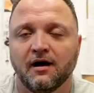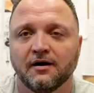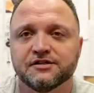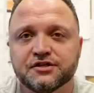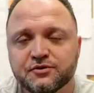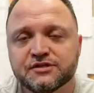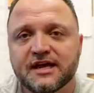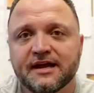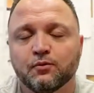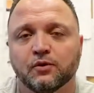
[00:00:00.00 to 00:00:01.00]
On
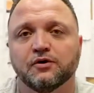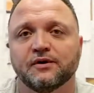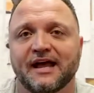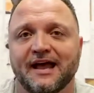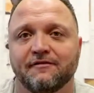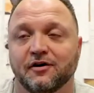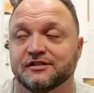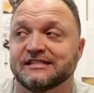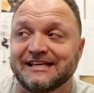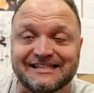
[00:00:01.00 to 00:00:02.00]
Tuesday, we're going to have
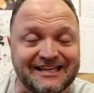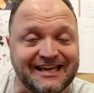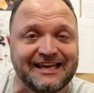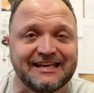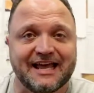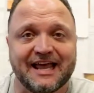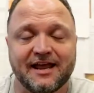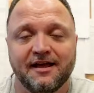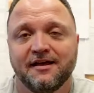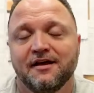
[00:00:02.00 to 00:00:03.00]
our CTE
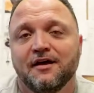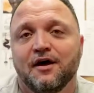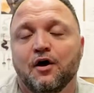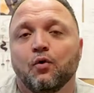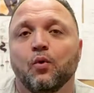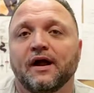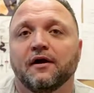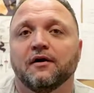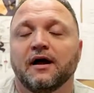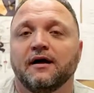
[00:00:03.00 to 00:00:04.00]
day
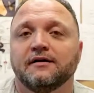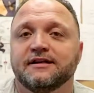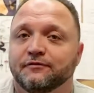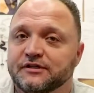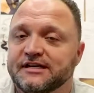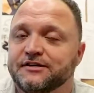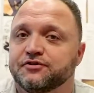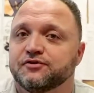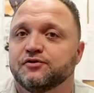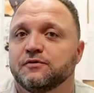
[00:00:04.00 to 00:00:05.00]
where uh, different
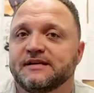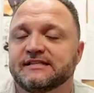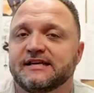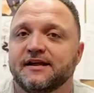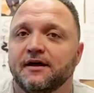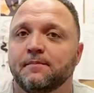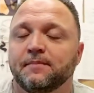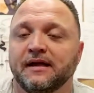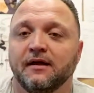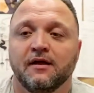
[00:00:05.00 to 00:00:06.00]
teachers are going to be set
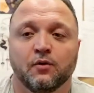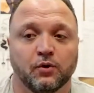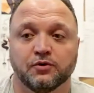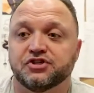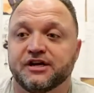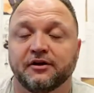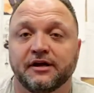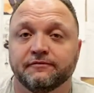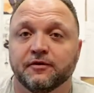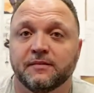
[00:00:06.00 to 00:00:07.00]
up and we're going to share
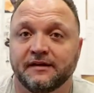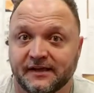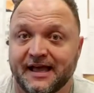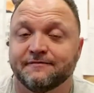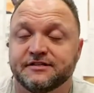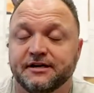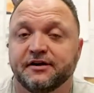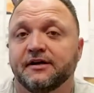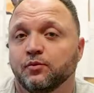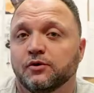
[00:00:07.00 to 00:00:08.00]
inform in the
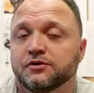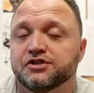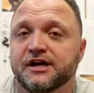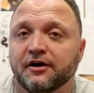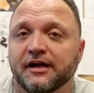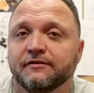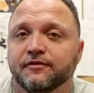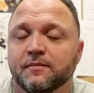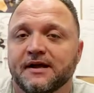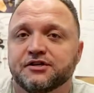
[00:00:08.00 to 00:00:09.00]
cafeteria and we're going to share
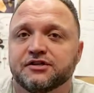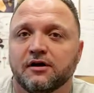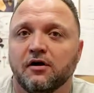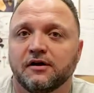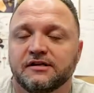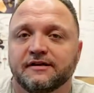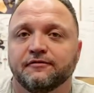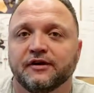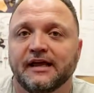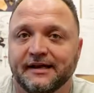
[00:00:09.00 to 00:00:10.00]
information on
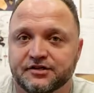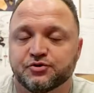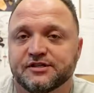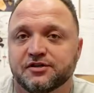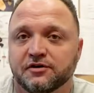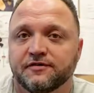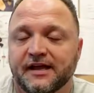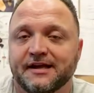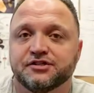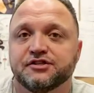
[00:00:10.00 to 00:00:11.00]
different industry
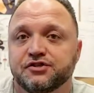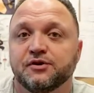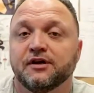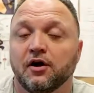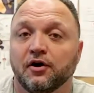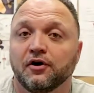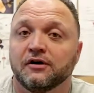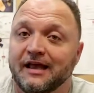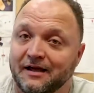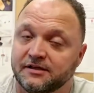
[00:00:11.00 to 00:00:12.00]
certifications you can
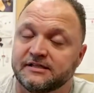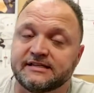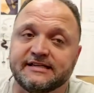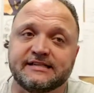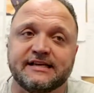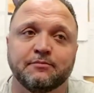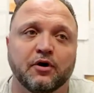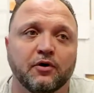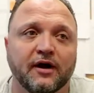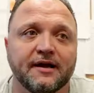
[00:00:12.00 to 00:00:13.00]
earn down in the CTE
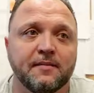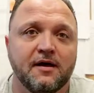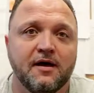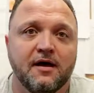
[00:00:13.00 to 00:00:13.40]
program.